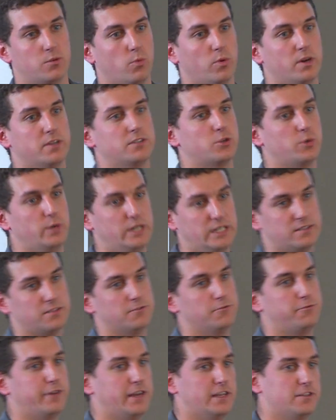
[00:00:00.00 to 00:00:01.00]
what tweets and
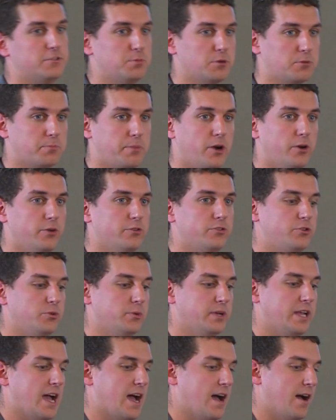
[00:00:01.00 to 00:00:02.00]
Facebook posts do
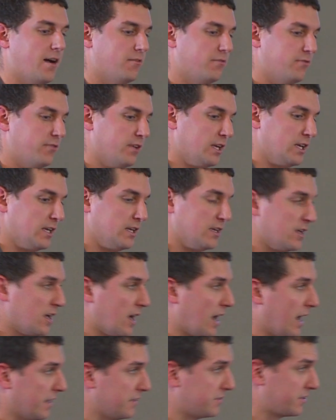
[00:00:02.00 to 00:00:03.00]
we have
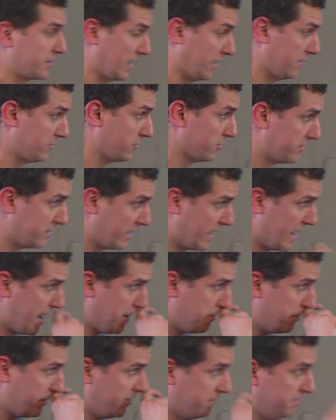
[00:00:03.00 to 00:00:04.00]
scheduled to
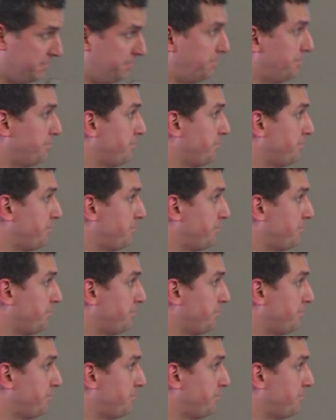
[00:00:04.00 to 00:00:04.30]
happen